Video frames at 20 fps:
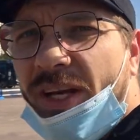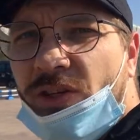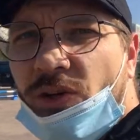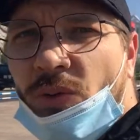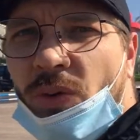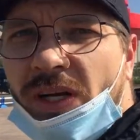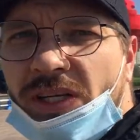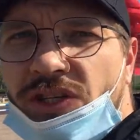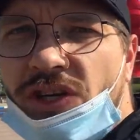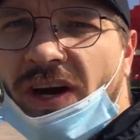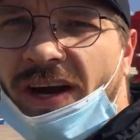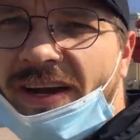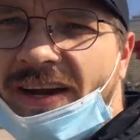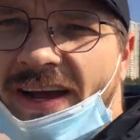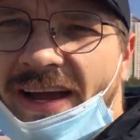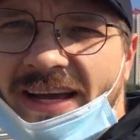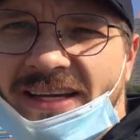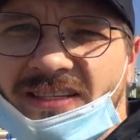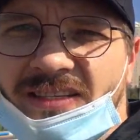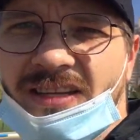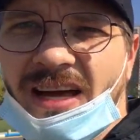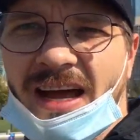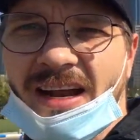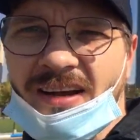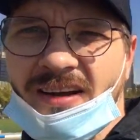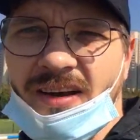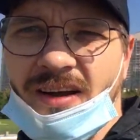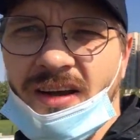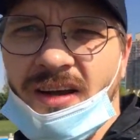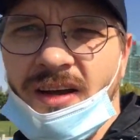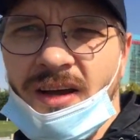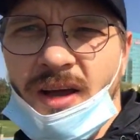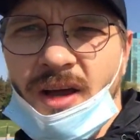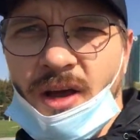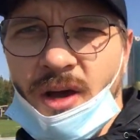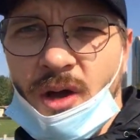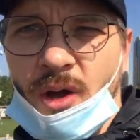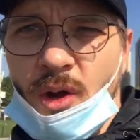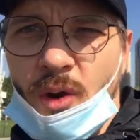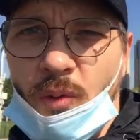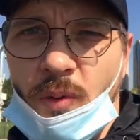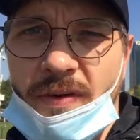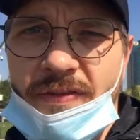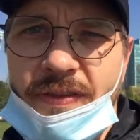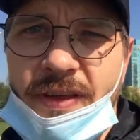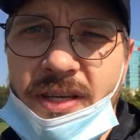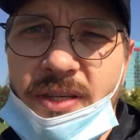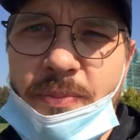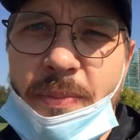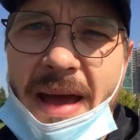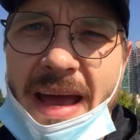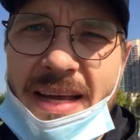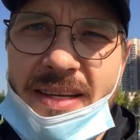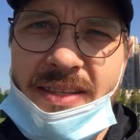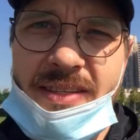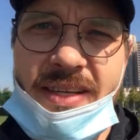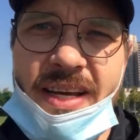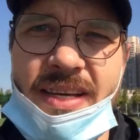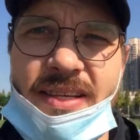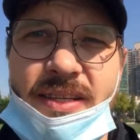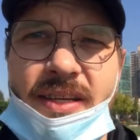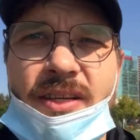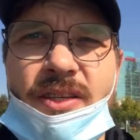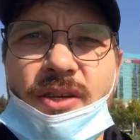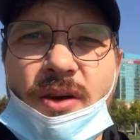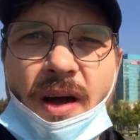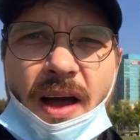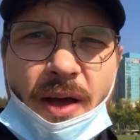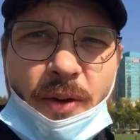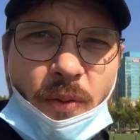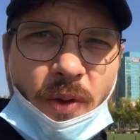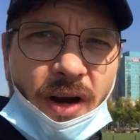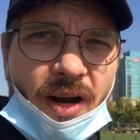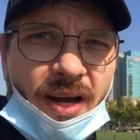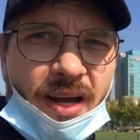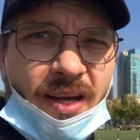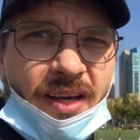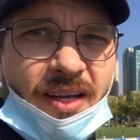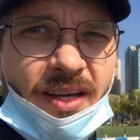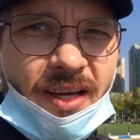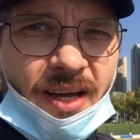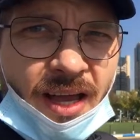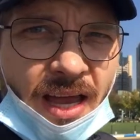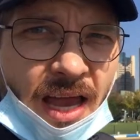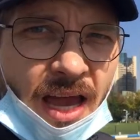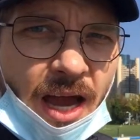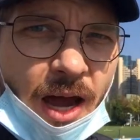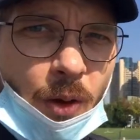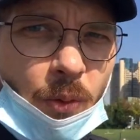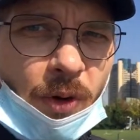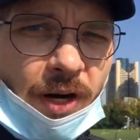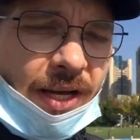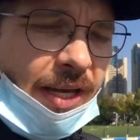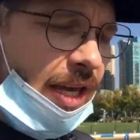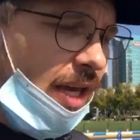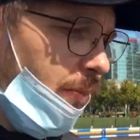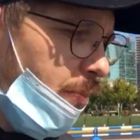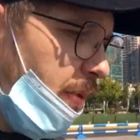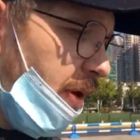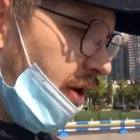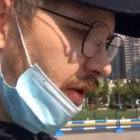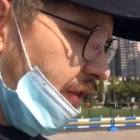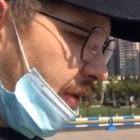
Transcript: to what China has done with this mass testing. So I want to keep it on